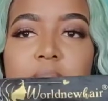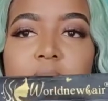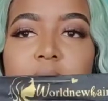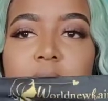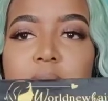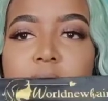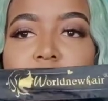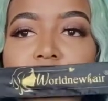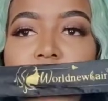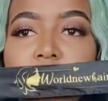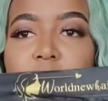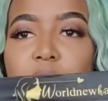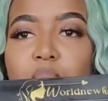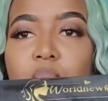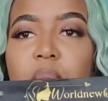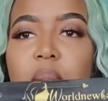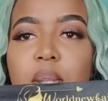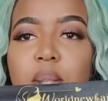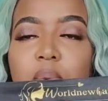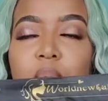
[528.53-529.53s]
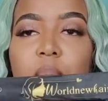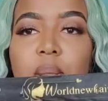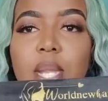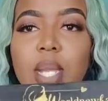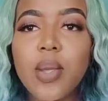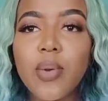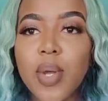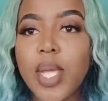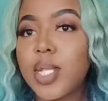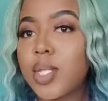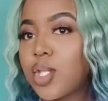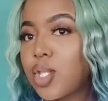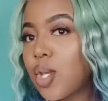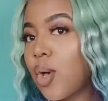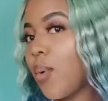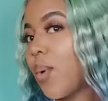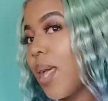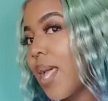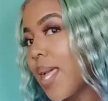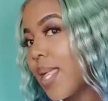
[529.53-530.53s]
This is really great.
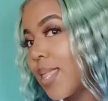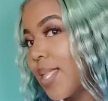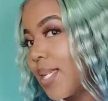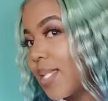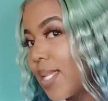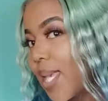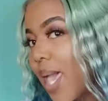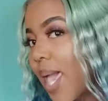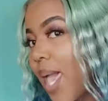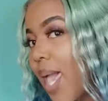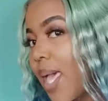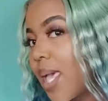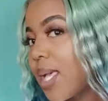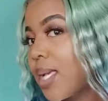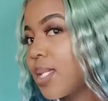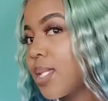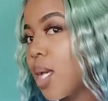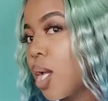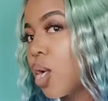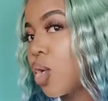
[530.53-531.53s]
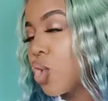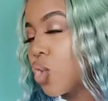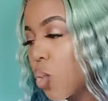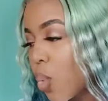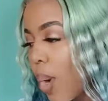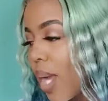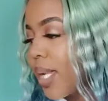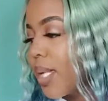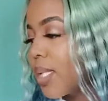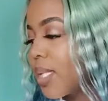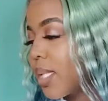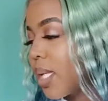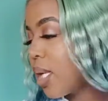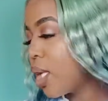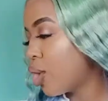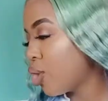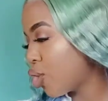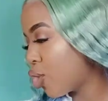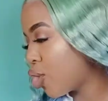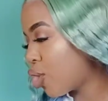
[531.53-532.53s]
So this hair is
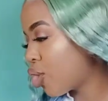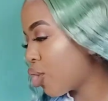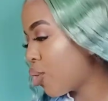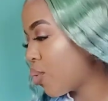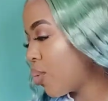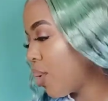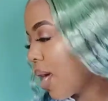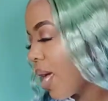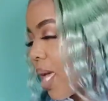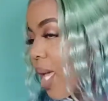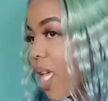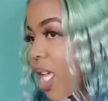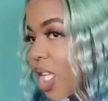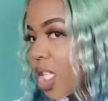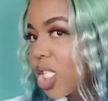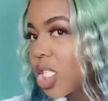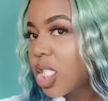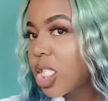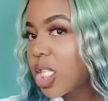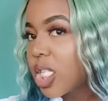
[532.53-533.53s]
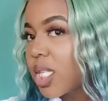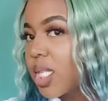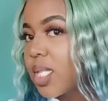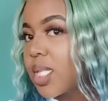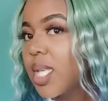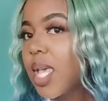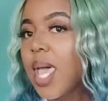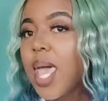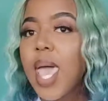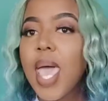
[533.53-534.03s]
22 inches